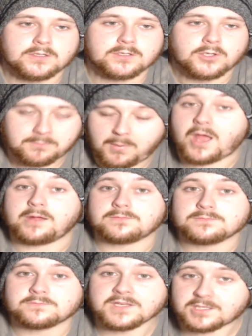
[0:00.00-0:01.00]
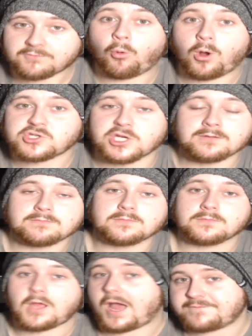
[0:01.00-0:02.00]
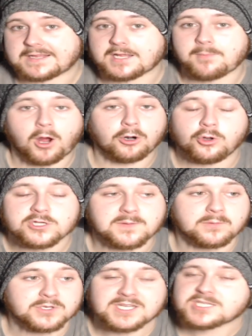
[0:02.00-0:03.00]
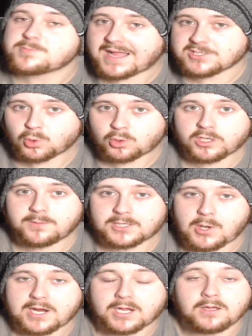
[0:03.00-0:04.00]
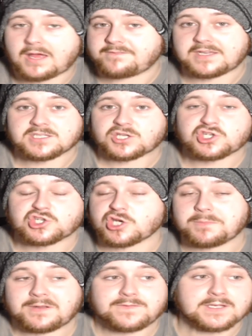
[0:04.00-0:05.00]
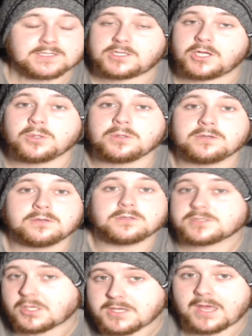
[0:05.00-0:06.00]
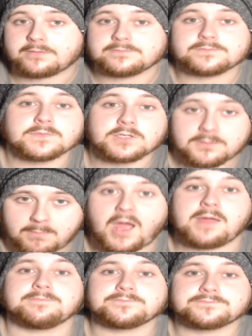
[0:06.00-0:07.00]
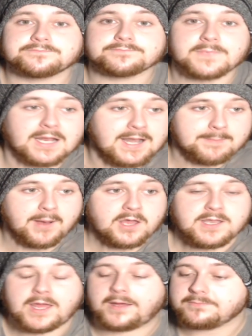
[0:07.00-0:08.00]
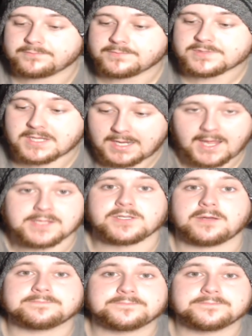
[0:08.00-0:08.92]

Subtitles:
Goodbye. Thank you for watching. I think Kamaru Usman would dismantle Conor McGregor. I think it's a stupid thing to do. So yeah, goodbye. Click that button there. See you later.